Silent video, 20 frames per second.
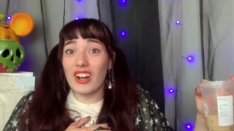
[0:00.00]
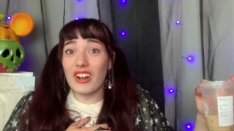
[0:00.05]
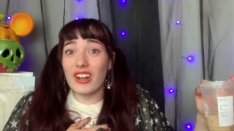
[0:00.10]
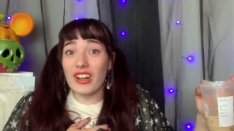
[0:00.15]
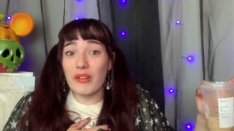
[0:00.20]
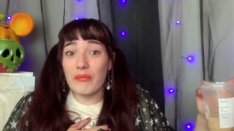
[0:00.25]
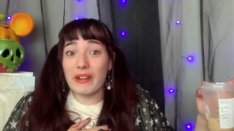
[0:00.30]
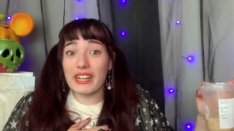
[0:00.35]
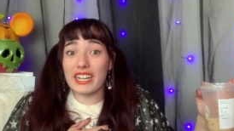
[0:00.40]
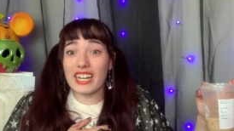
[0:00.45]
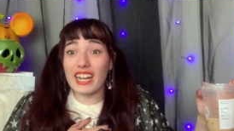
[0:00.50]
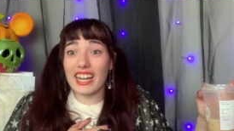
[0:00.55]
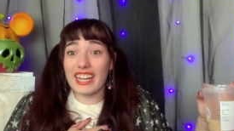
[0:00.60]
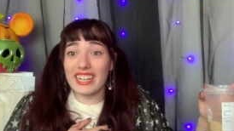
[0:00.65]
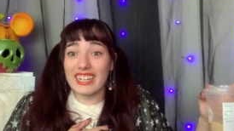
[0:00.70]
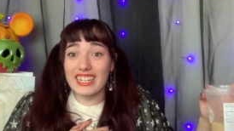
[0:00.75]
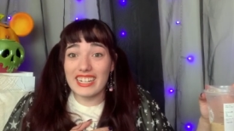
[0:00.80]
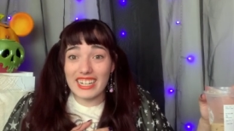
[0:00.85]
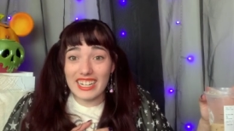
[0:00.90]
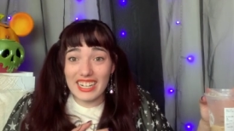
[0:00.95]
Oh my god.
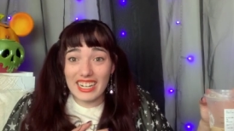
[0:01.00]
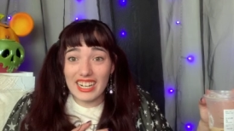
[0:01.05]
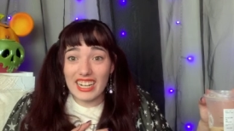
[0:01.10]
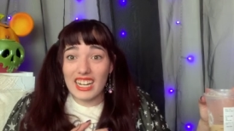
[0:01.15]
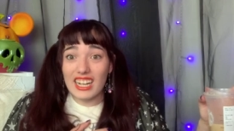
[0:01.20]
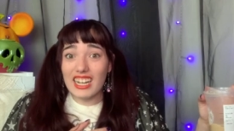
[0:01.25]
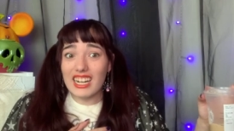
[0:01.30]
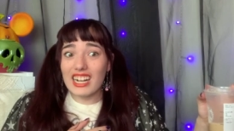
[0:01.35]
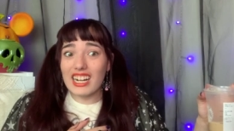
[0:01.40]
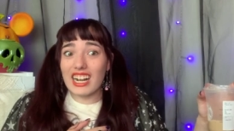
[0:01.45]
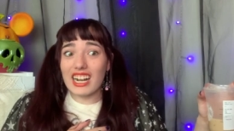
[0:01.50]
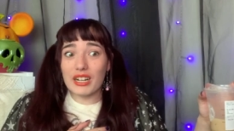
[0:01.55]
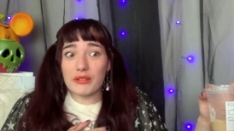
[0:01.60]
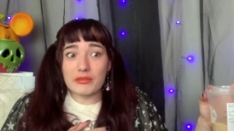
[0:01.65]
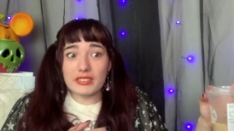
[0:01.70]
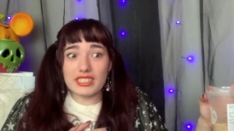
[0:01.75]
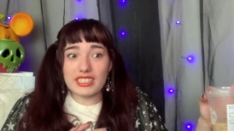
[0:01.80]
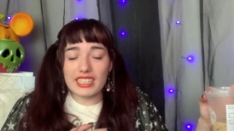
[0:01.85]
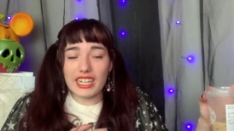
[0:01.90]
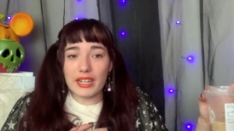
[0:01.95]
I
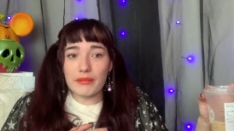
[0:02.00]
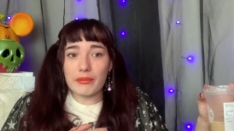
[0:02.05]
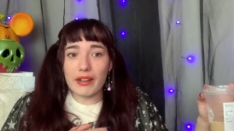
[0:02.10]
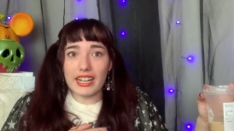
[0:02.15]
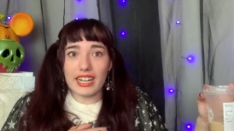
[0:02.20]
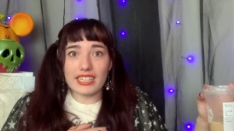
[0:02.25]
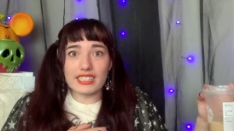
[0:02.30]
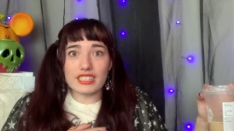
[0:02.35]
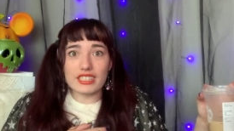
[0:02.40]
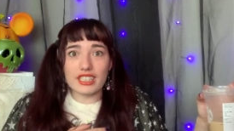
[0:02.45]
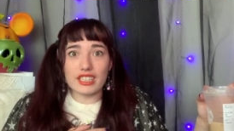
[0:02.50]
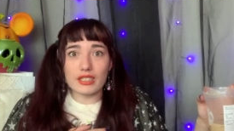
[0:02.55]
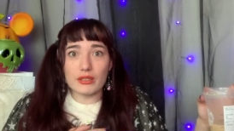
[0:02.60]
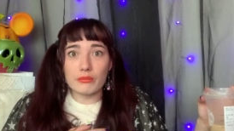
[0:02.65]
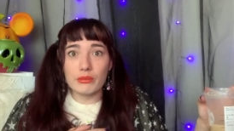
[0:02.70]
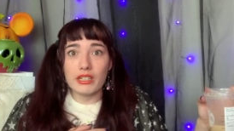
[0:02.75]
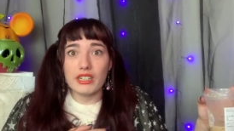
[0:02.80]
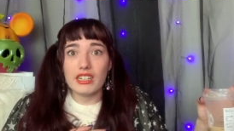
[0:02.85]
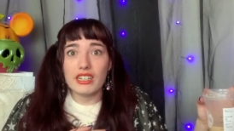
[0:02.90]
almost died by ice cube.